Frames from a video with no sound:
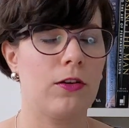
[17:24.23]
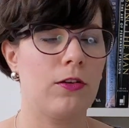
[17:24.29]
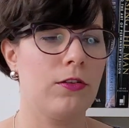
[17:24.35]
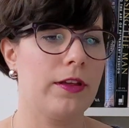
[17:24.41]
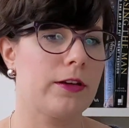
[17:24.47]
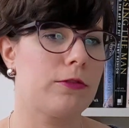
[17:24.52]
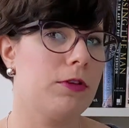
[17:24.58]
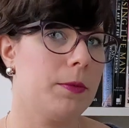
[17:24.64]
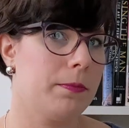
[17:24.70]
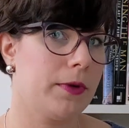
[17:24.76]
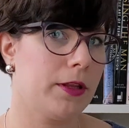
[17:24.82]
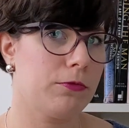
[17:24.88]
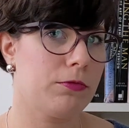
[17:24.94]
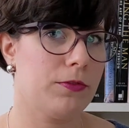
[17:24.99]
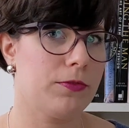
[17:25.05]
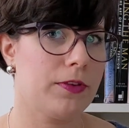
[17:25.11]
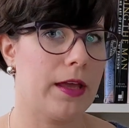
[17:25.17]
all
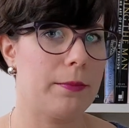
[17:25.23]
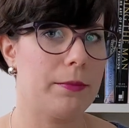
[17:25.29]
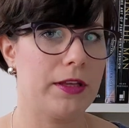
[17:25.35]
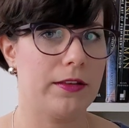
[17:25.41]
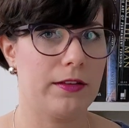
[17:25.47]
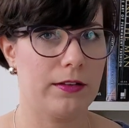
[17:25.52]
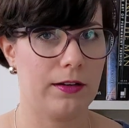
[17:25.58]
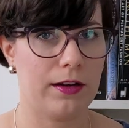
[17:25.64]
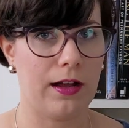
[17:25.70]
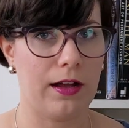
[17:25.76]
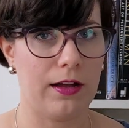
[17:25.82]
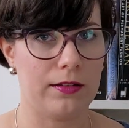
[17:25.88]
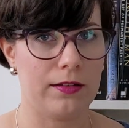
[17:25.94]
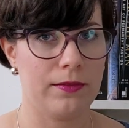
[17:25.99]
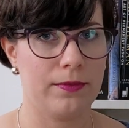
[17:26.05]
equipment with them in their car,